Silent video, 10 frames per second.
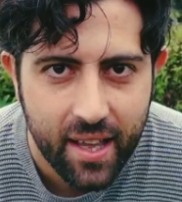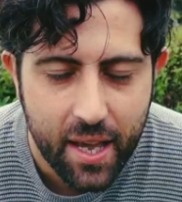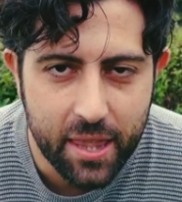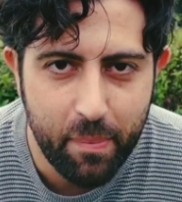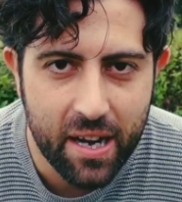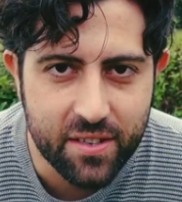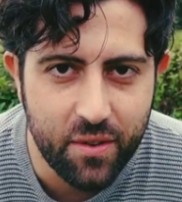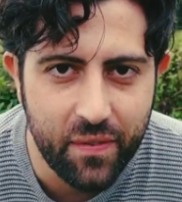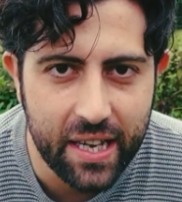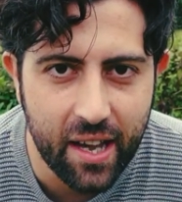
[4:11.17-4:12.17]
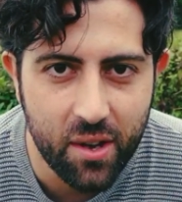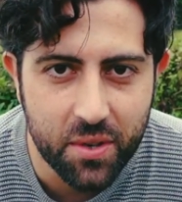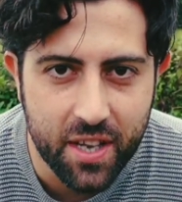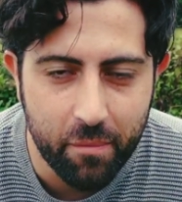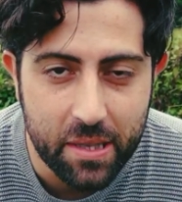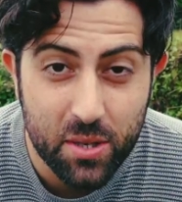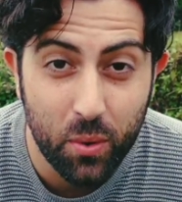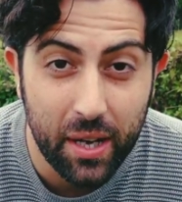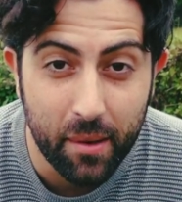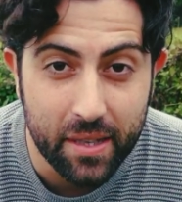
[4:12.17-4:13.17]
In the past few videos, I've been
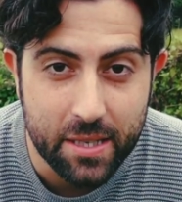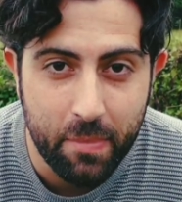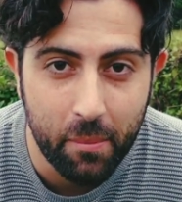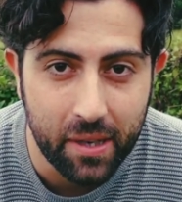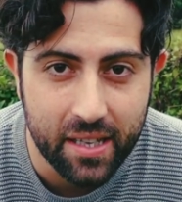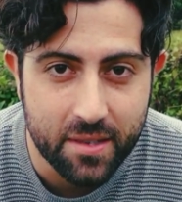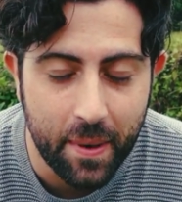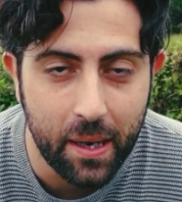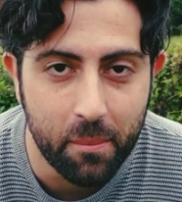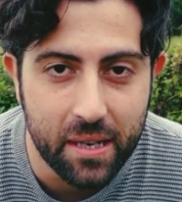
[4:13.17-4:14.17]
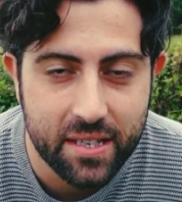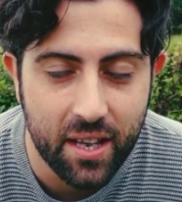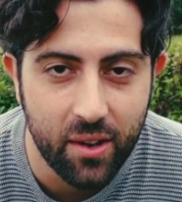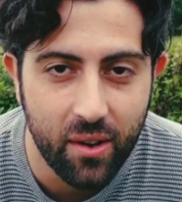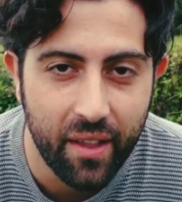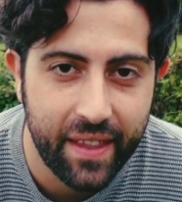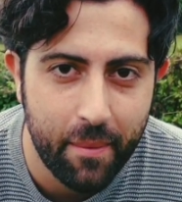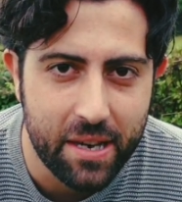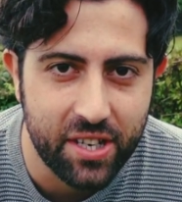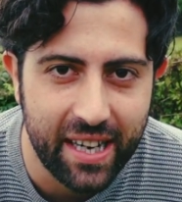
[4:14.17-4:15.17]
talking up these pumpkins behind me, so I think I'm
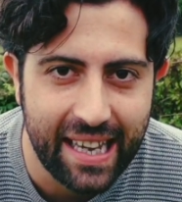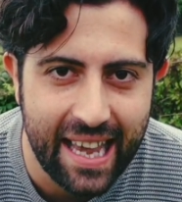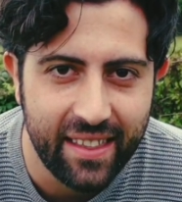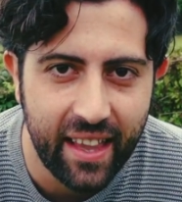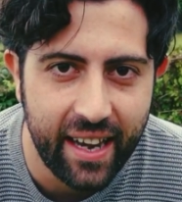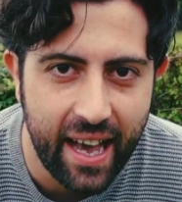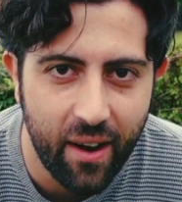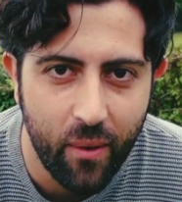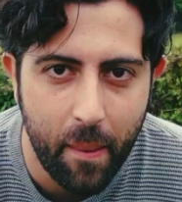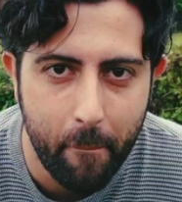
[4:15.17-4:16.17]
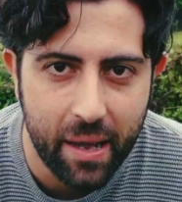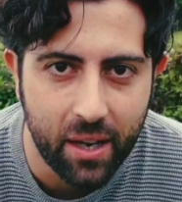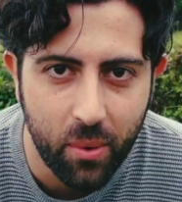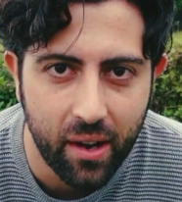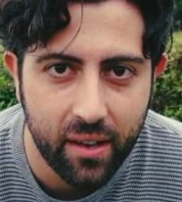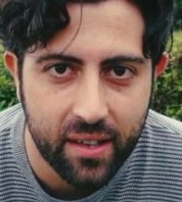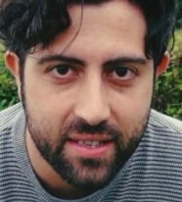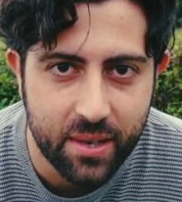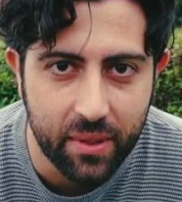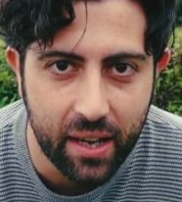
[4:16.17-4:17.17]
actually going to get in there now and pick one and
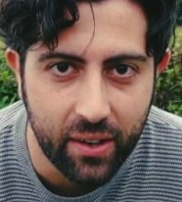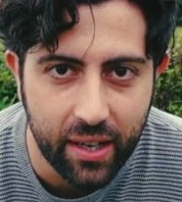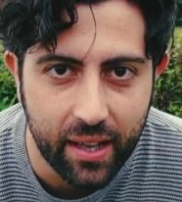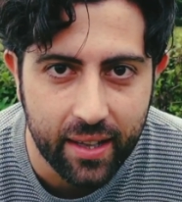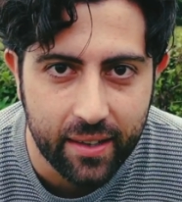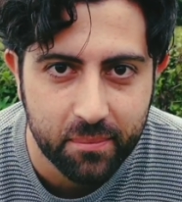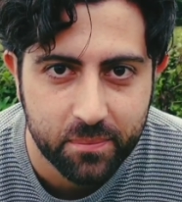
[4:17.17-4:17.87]
see what they're looking like.